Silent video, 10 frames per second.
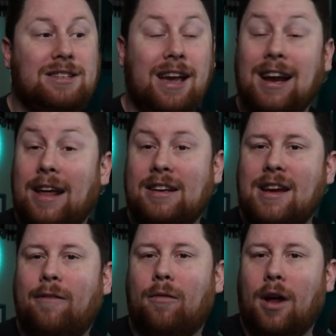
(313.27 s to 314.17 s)
taking on the
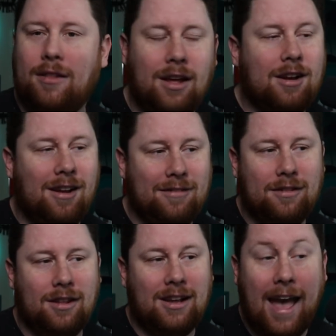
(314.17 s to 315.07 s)
Denver, uh, the
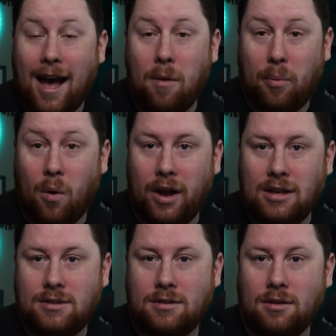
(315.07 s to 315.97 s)
the
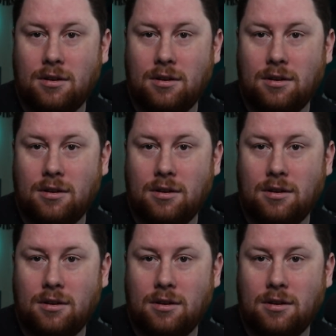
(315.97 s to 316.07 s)
Cowboys